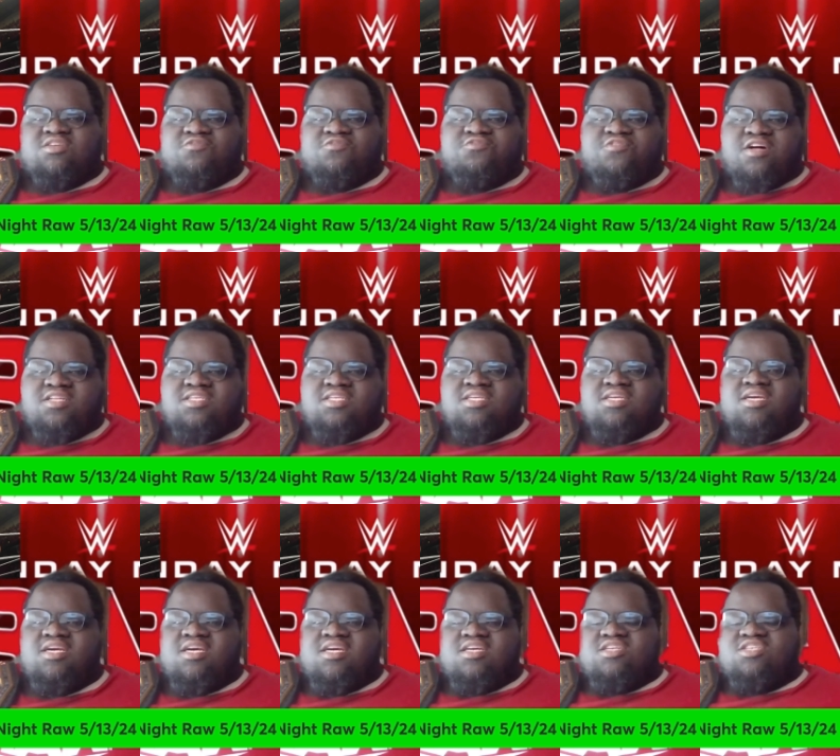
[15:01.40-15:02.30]
funny
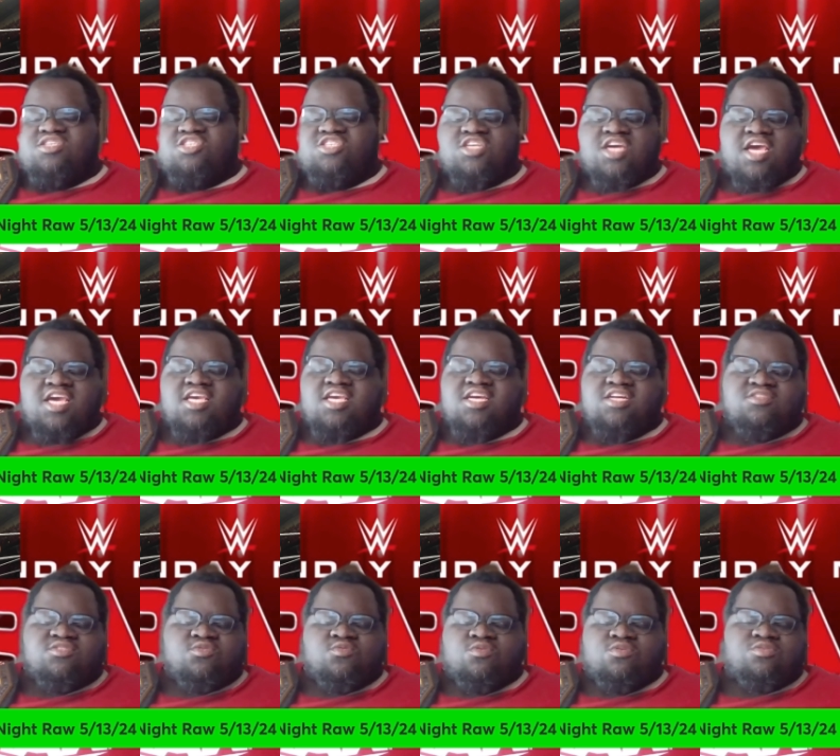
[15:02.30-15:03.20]
shaking
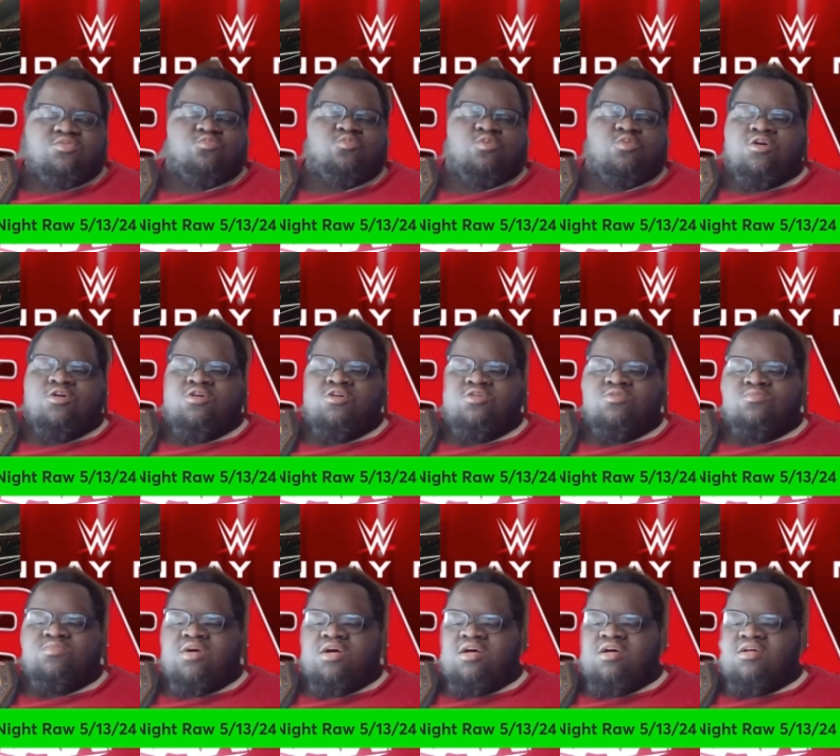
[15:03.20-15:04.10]
doing the worm
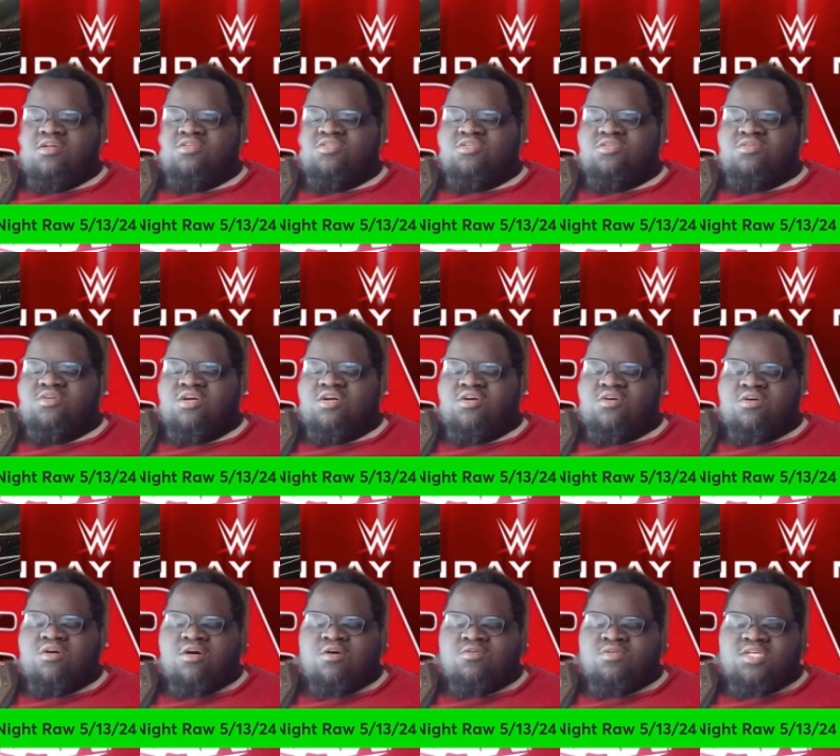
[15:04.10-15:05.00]

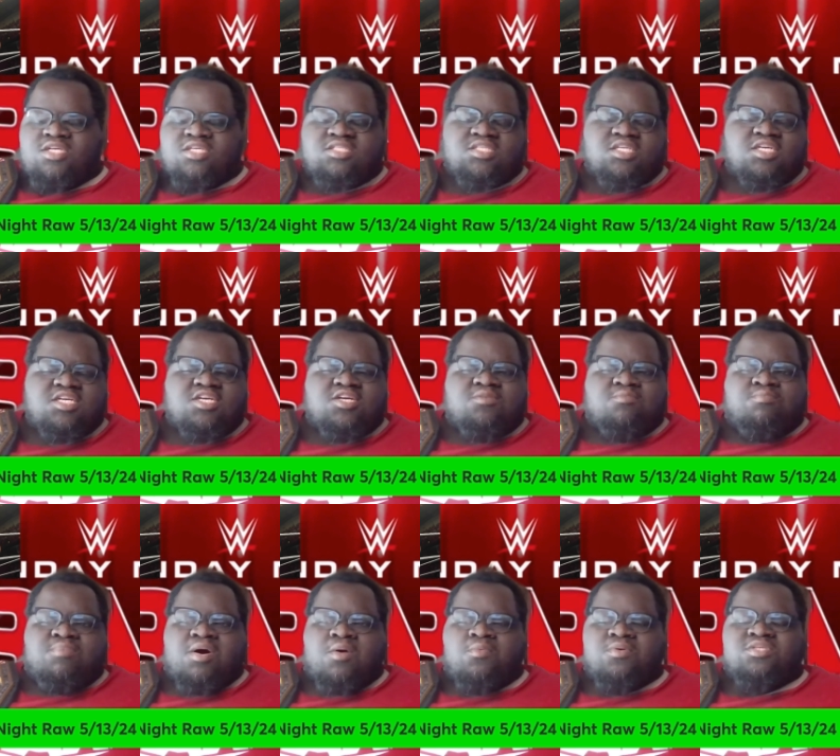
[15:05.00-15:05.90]
Otis,
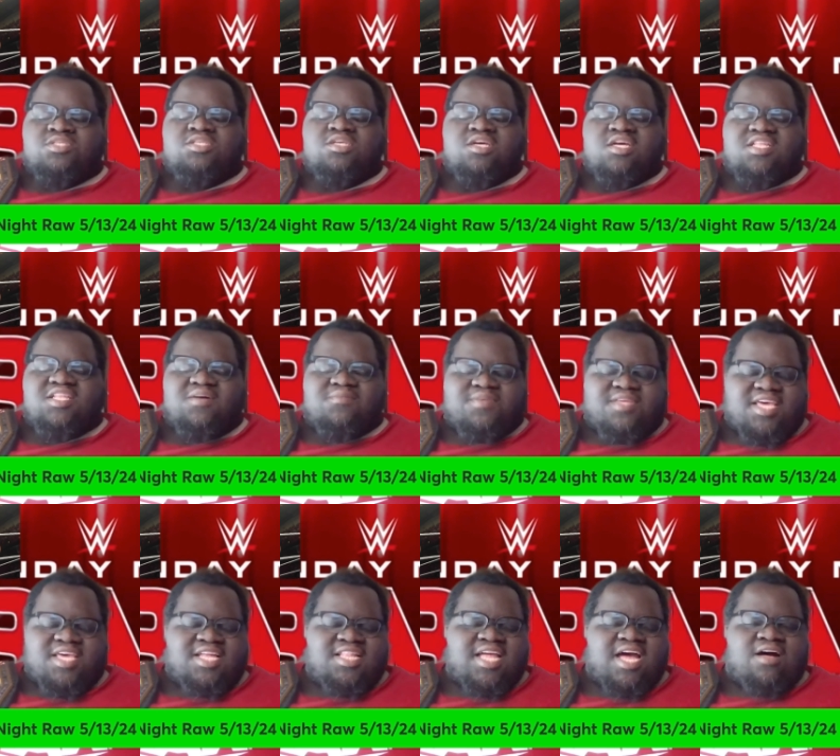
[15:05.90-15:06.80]
but we still ended up
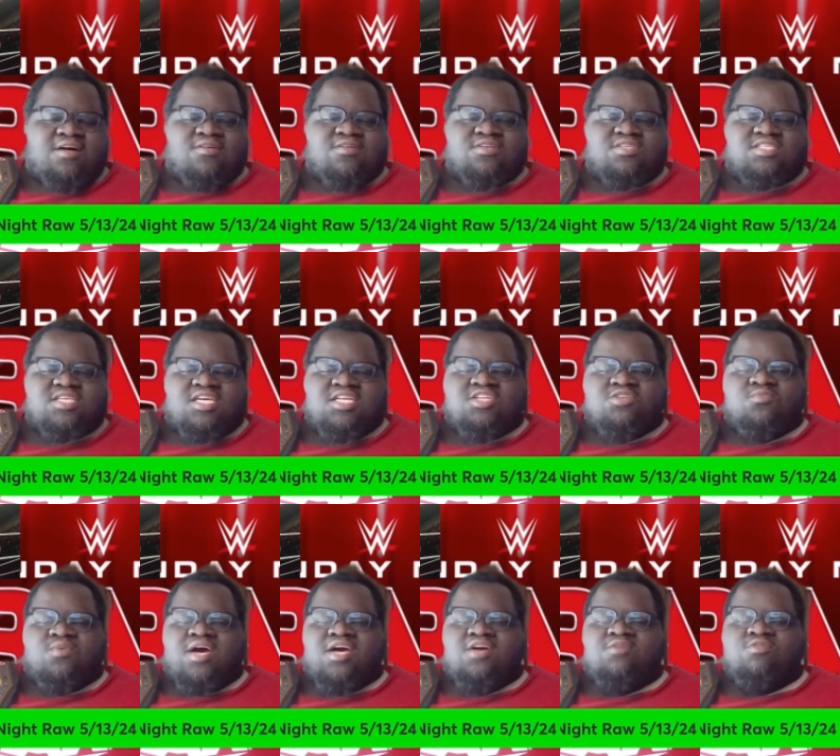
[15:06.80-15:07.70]
getting that Otis
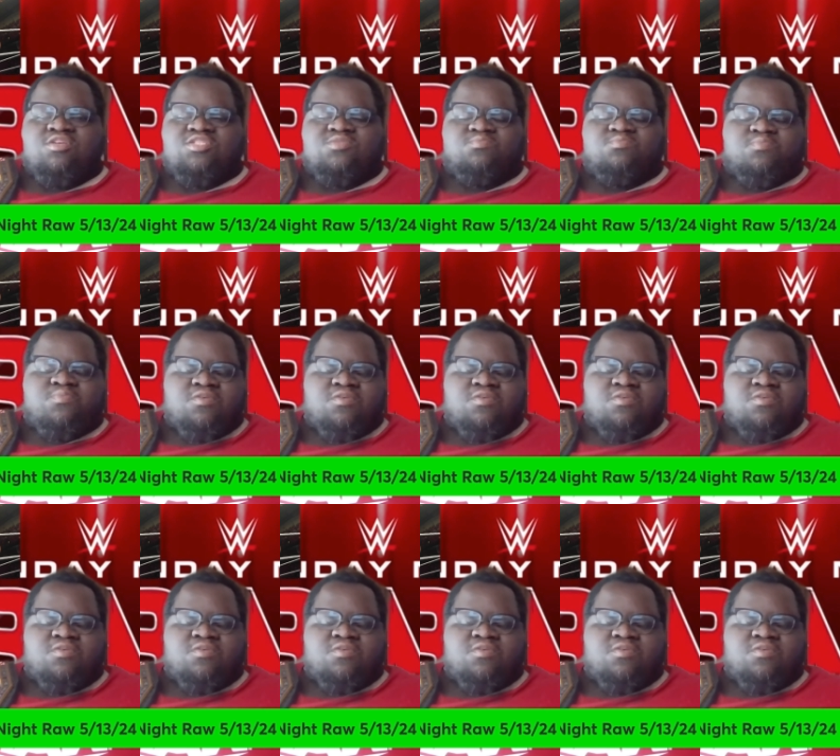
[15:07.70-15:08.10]
anyway, which